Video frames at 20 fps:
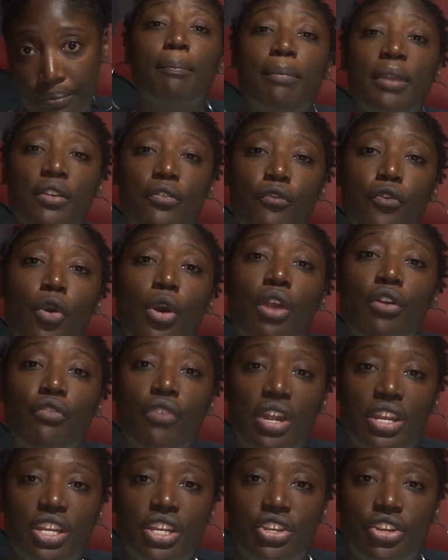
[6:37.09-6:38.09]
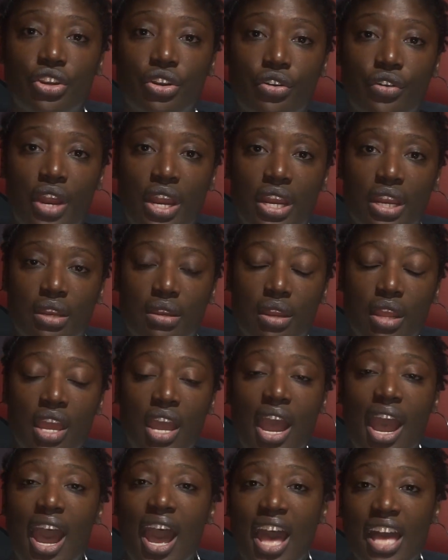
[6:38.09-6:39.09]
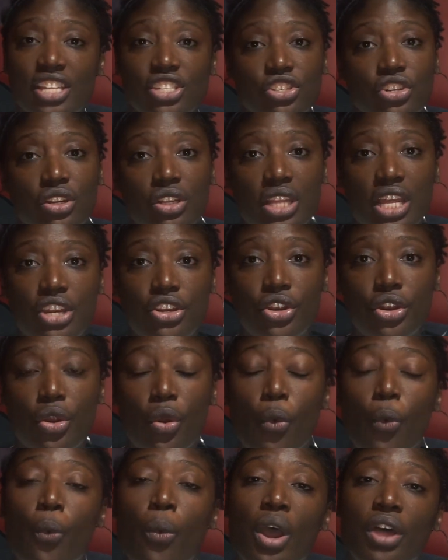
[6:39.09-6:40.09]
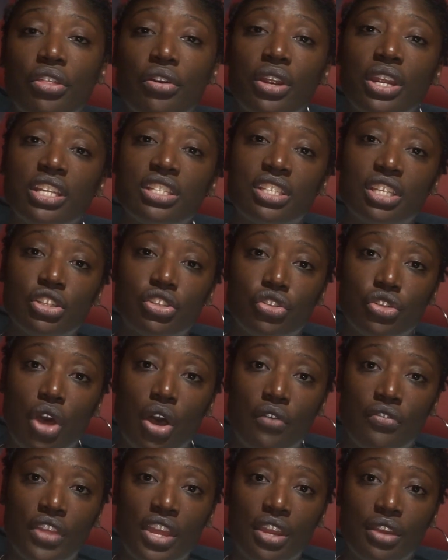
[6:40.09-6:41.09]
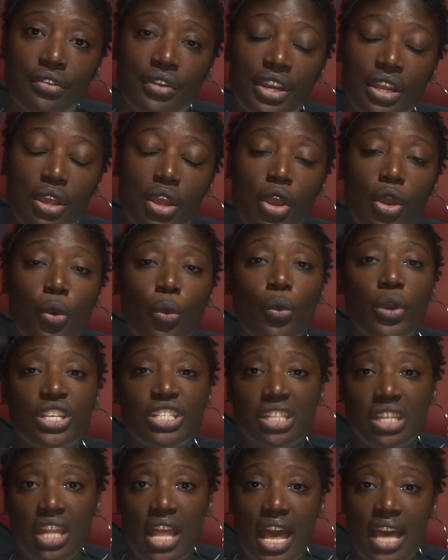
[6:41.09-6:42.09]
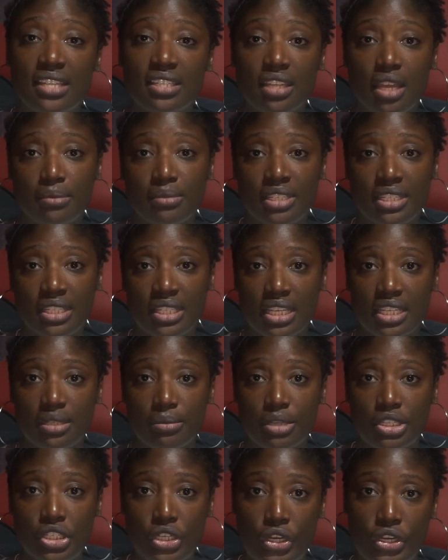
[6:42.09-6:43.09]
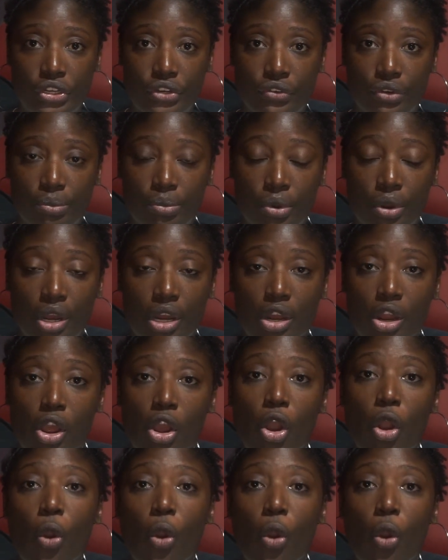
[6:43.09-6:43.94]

Before running your credit, ask your lender whether it's a soft inquiry, which lasts up to 6 months on your report,